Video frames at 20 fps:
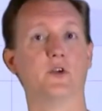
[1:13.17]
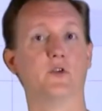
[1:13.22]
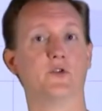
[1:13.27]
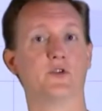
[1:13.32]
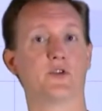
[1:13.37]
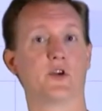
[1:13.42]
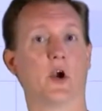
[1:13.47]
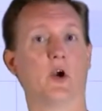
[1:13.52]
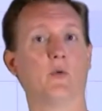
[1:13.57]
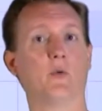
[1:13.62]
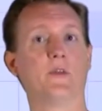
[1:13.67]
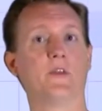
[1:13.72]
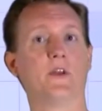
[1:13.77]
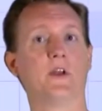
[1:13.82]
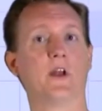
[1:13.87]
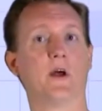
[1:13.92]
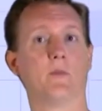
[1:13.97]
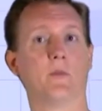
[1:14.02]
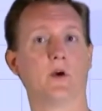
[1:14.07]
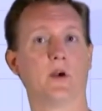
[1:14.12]
you start with the
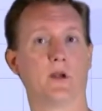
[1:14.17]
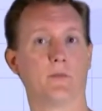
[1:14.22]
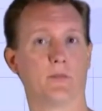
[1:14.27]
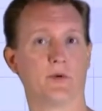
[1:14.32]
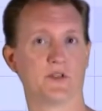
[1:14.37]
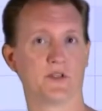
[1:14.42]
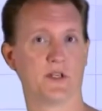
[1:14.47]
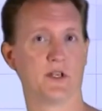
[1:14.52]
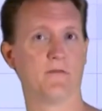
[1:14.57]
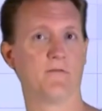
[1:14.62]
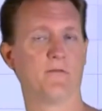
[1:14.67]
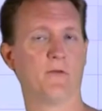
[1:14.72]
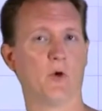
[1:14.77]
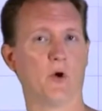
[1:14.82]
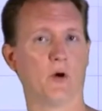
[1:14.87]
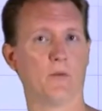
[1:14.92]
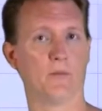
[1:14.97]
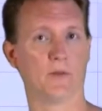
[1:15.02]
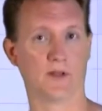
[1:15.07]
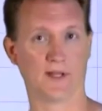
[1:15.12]
number in percent
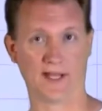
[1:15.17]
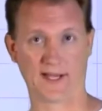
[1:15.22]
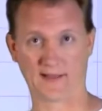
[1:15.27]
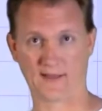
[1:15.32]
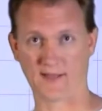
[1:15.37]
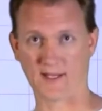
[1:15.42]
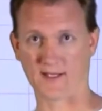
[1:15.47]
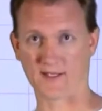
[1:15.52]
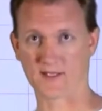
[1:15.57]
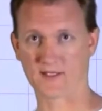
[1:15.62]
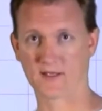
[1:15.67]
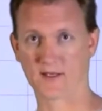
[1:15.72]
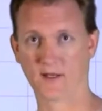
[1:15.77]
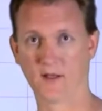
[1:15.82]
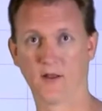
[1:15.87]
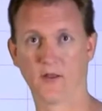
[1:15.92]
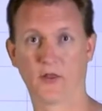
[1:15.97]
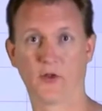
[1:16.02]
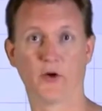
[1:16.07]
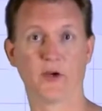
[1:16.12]
form, like this,
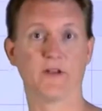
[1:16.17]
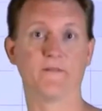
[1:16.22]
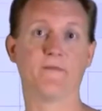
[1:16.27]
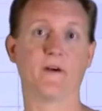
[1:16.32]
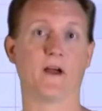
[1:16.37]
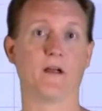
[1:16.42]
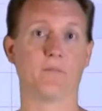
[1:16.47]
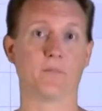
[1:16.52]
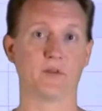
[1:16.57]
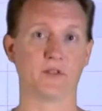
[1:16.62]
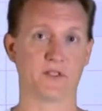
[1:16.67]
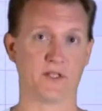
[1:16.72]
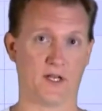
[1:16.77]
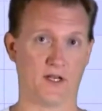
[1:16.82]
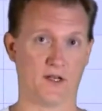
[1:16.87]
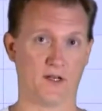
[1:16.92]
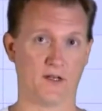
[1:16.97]
35%.